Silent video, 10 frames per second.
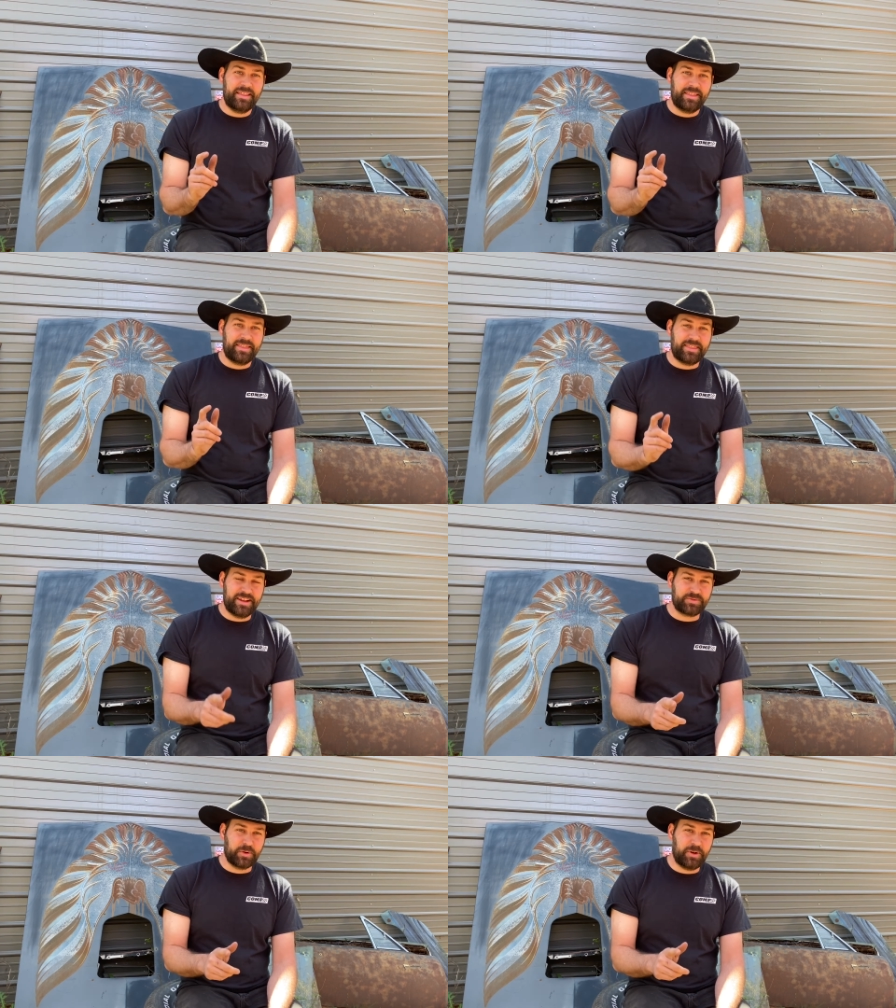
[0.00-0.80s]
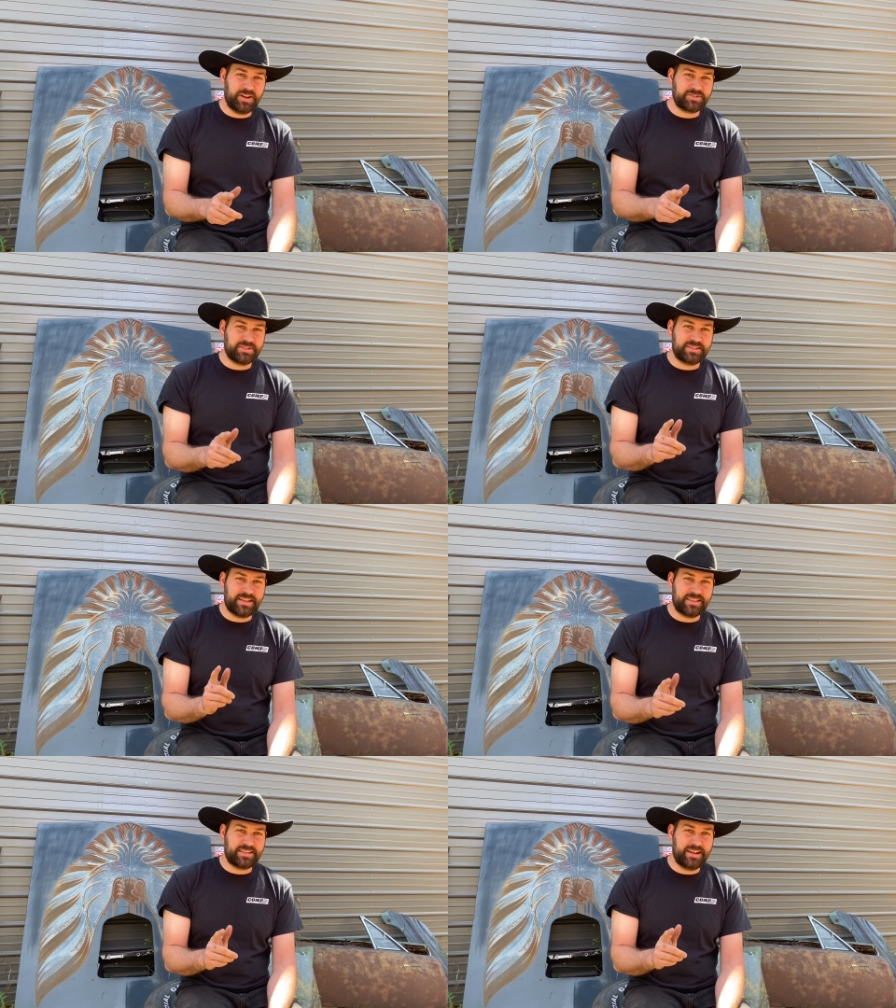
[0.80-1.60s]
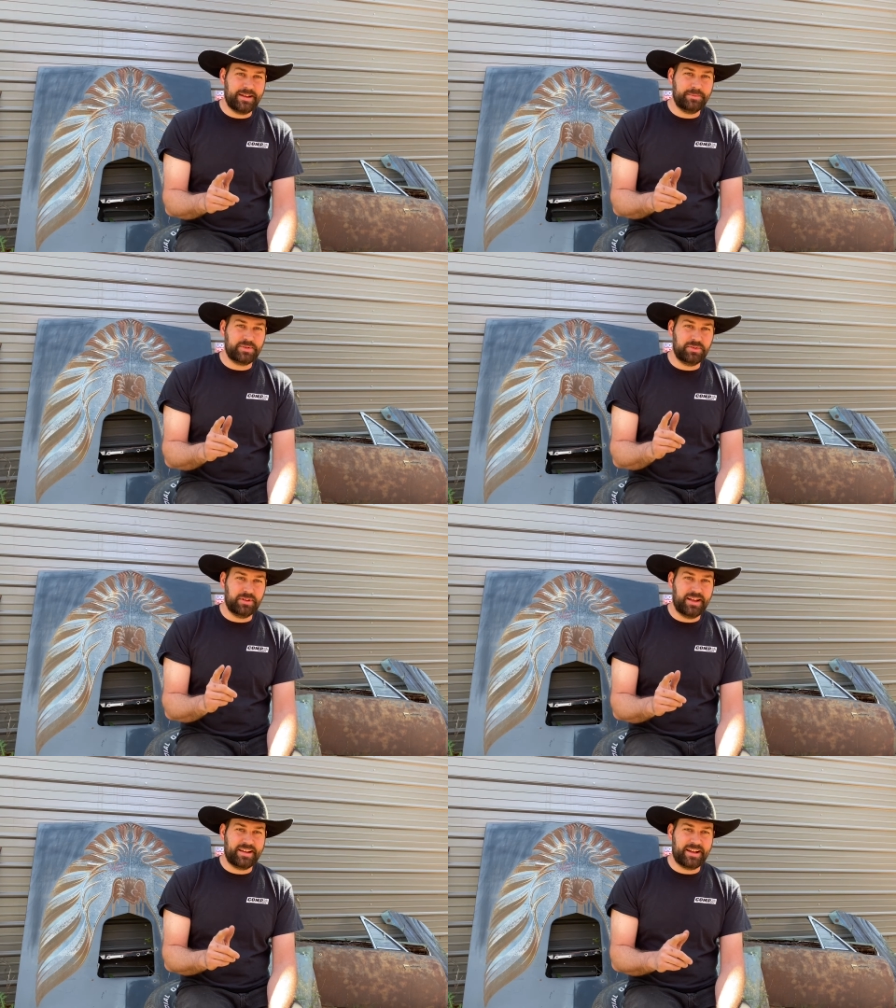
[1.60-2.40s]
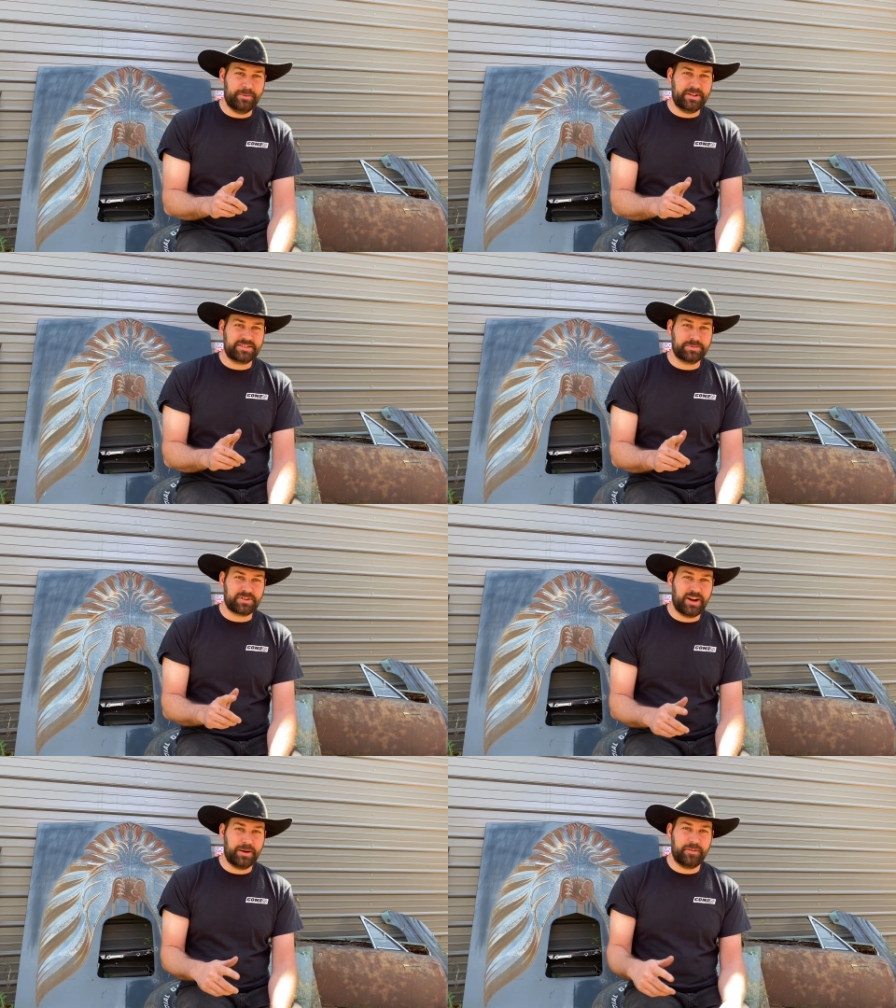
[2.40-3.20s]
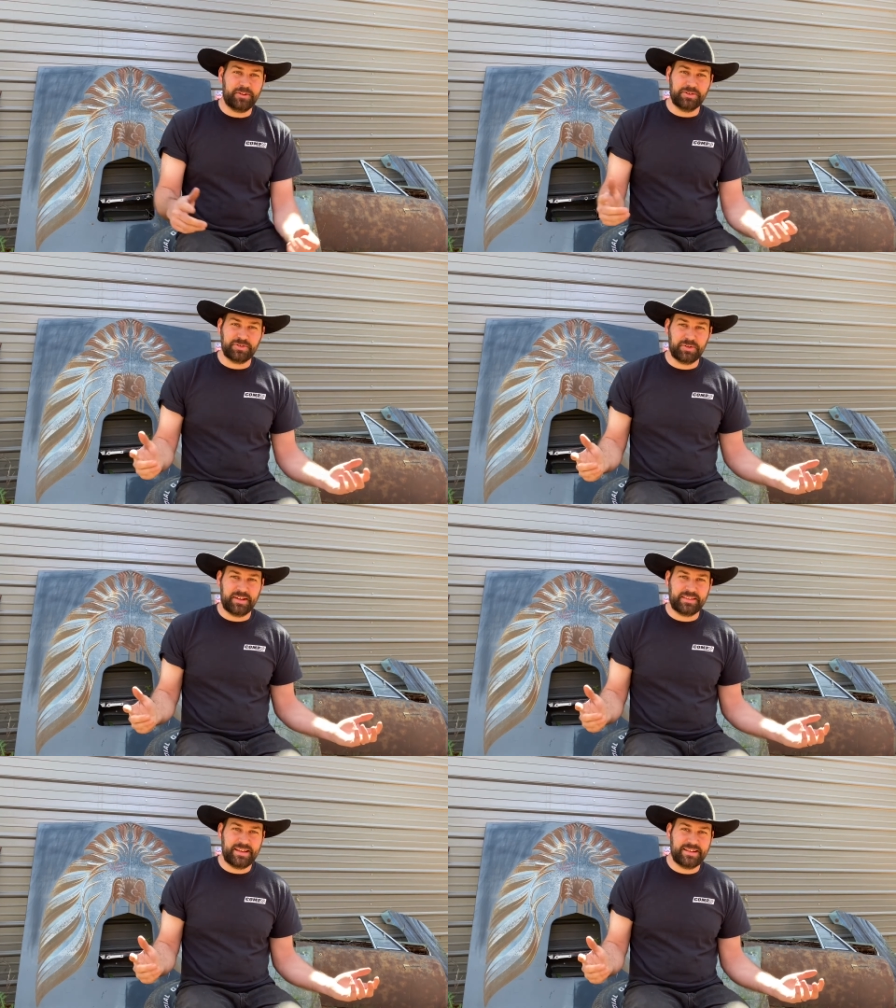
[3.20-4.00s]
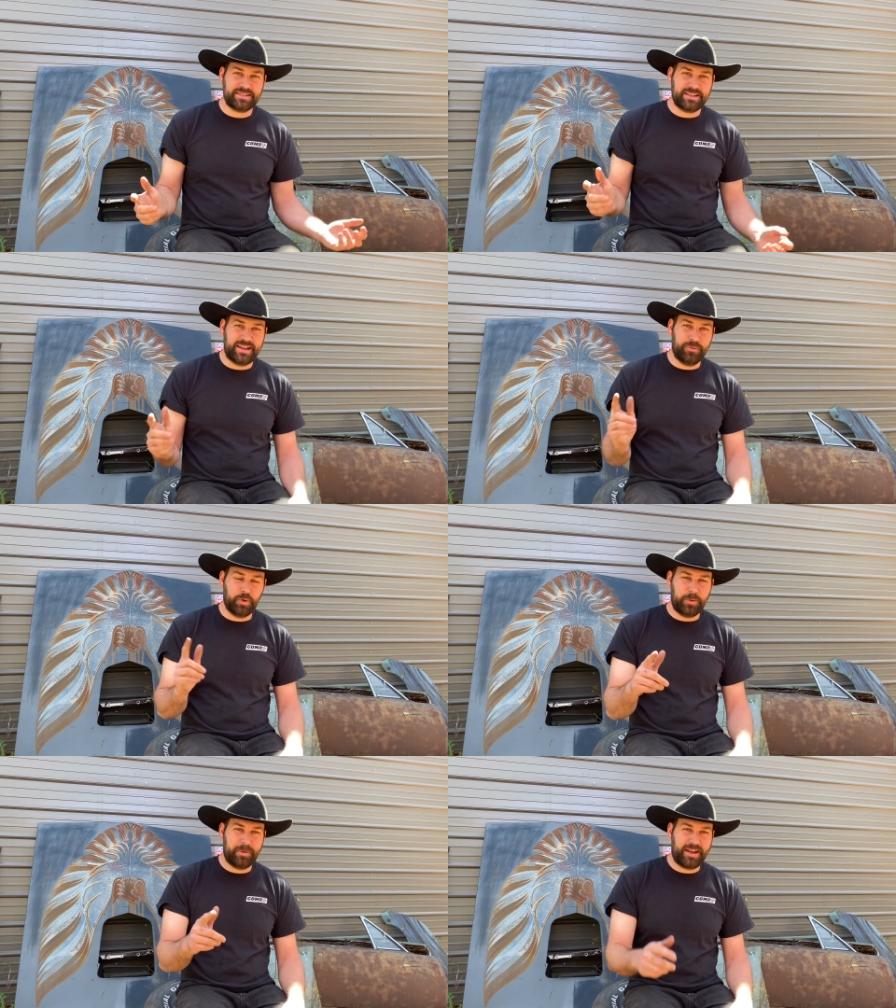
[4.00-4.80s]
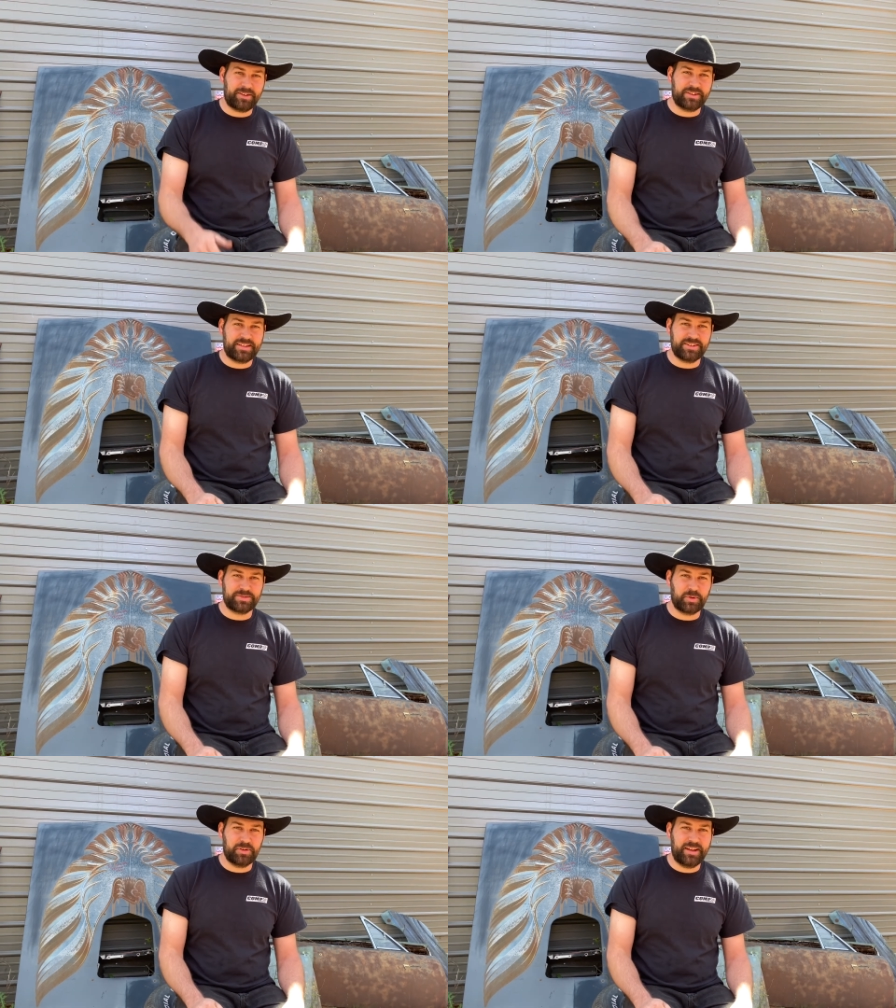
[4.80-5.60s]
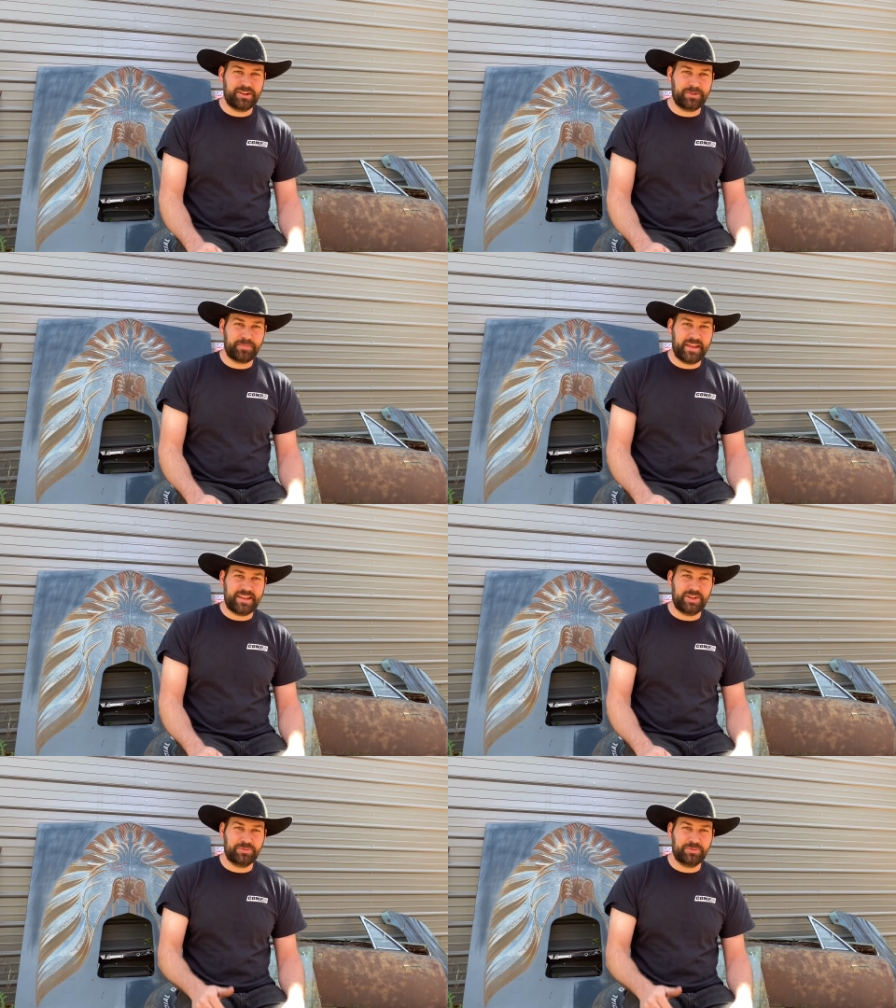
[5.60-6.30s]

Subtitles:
Thanks for watching. Take the time to like, comment, subscribe if you're enjoying these, and we'll be back on to tell some more later. Thank you.